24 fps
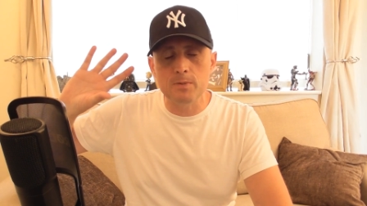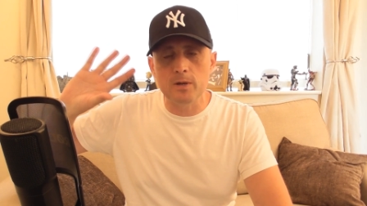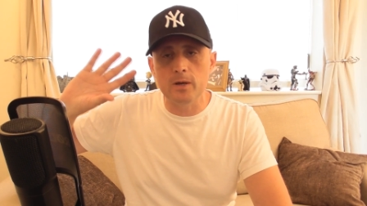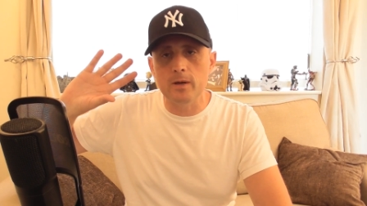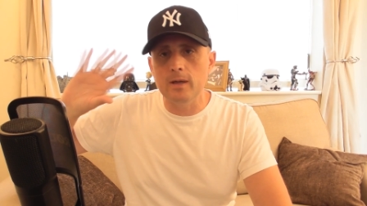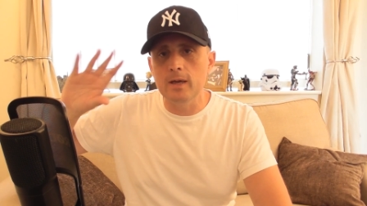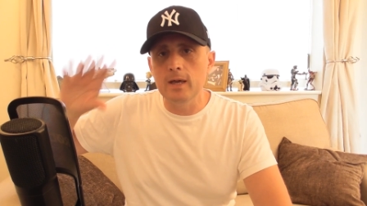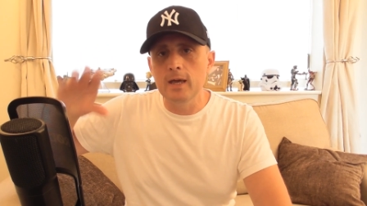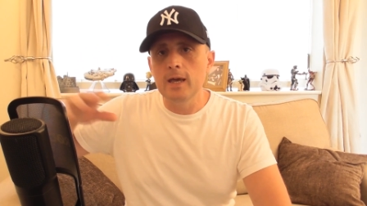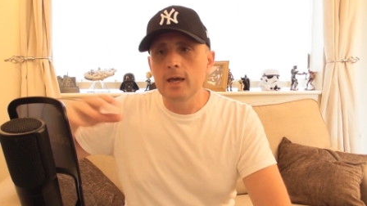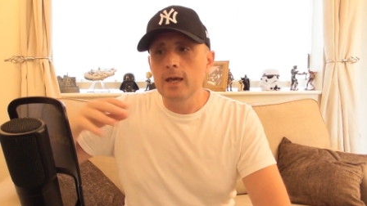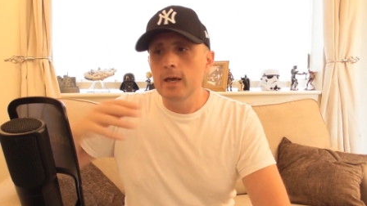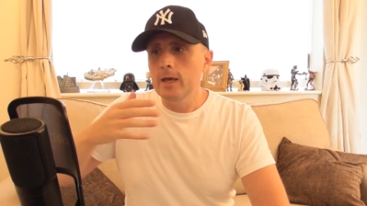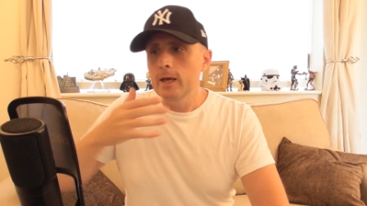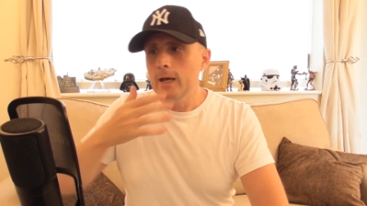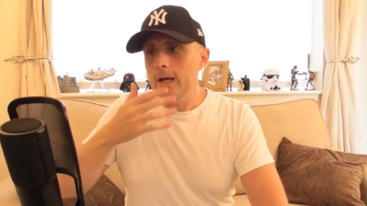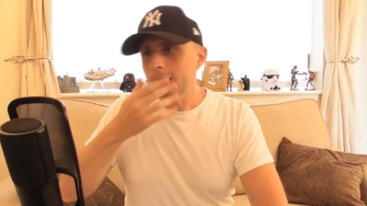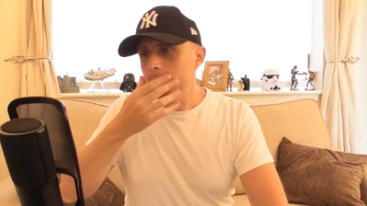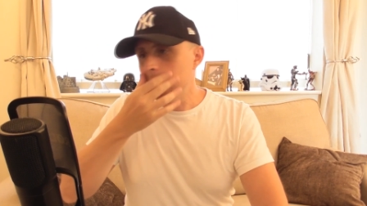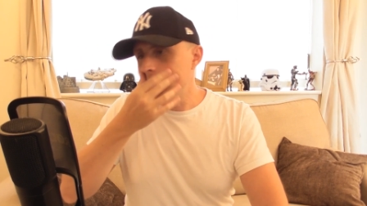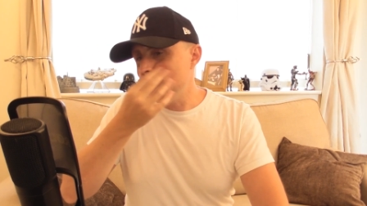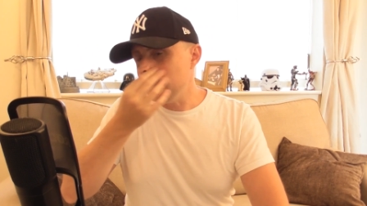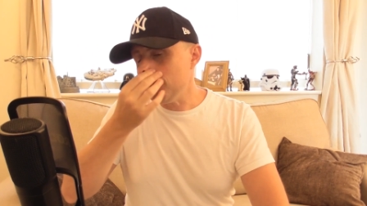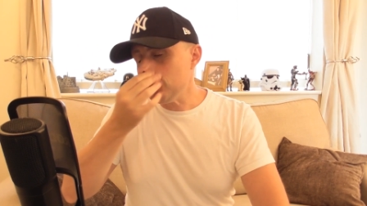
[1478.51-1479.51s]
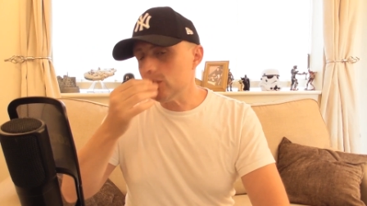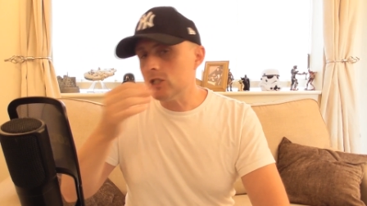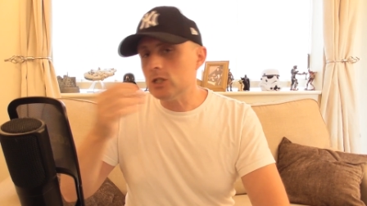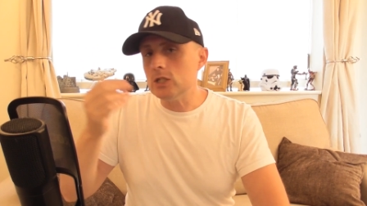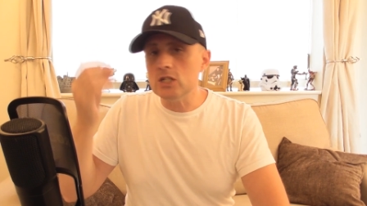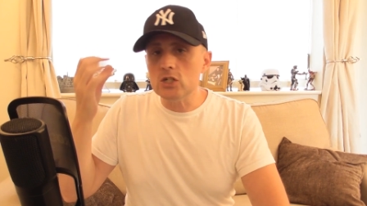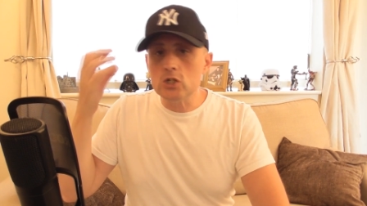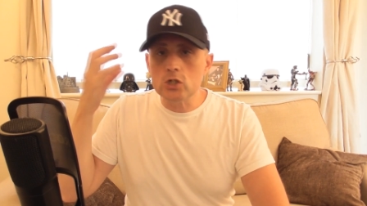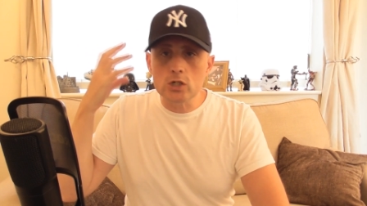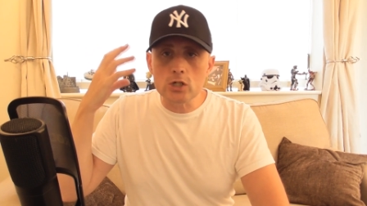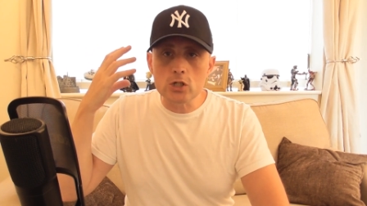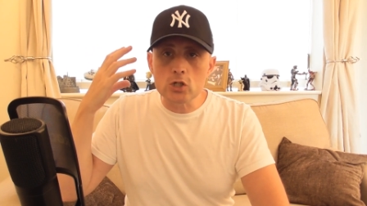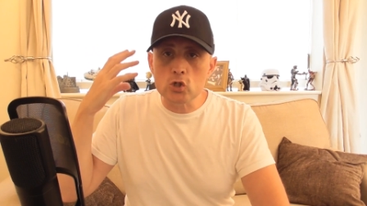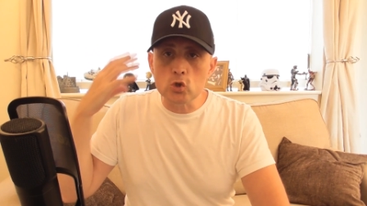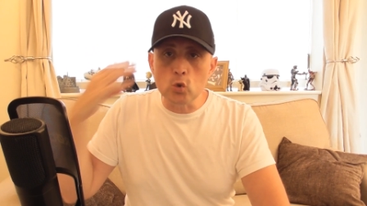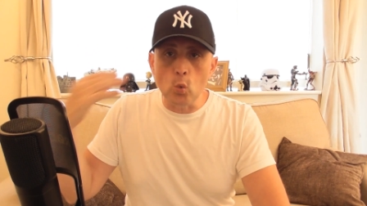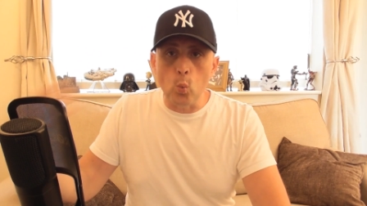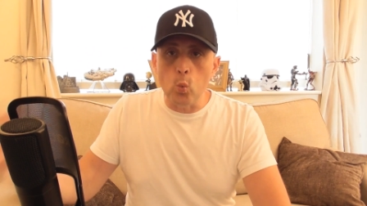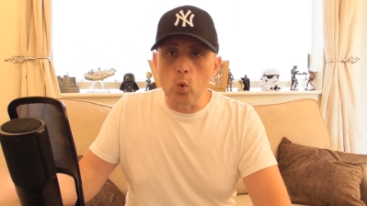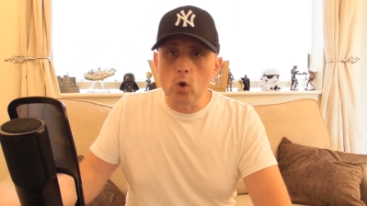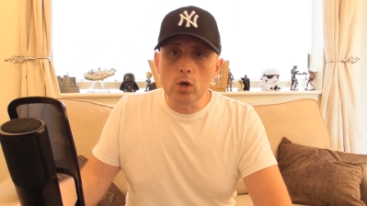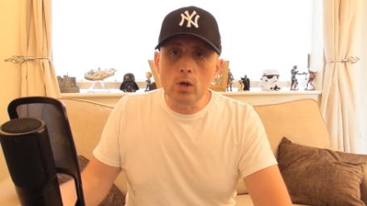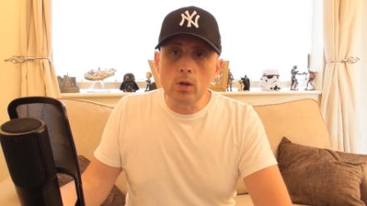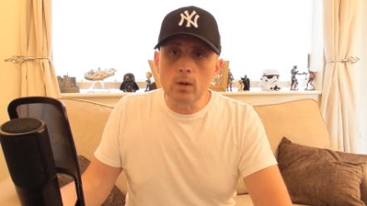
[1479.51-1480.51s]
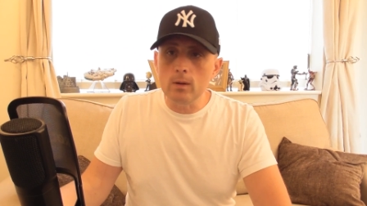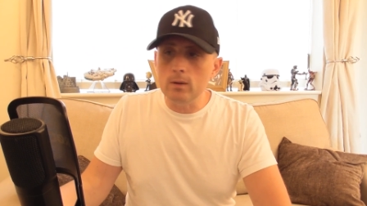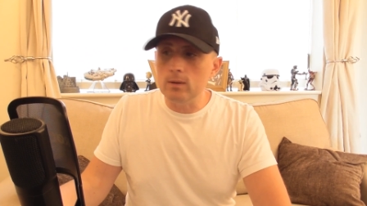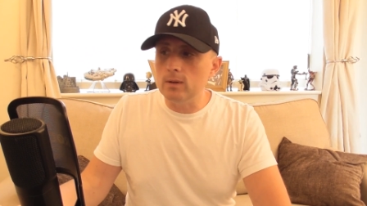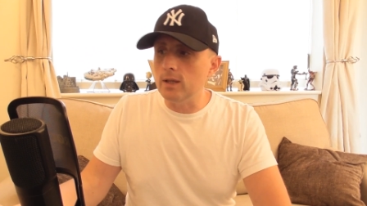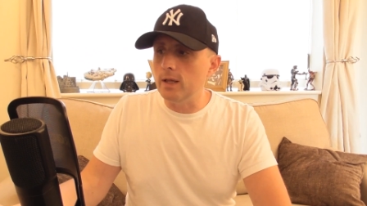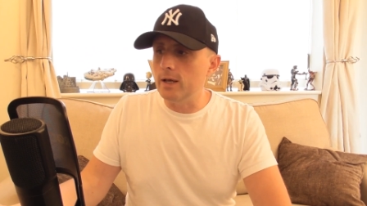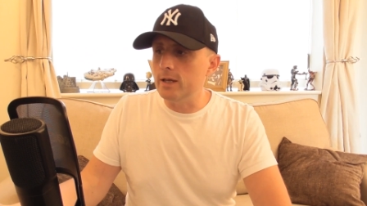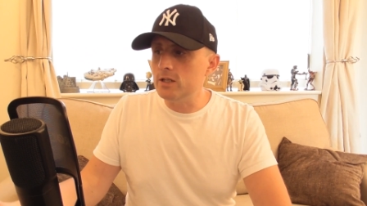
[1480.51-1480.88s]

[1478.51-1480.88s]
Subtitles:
But it's just the world.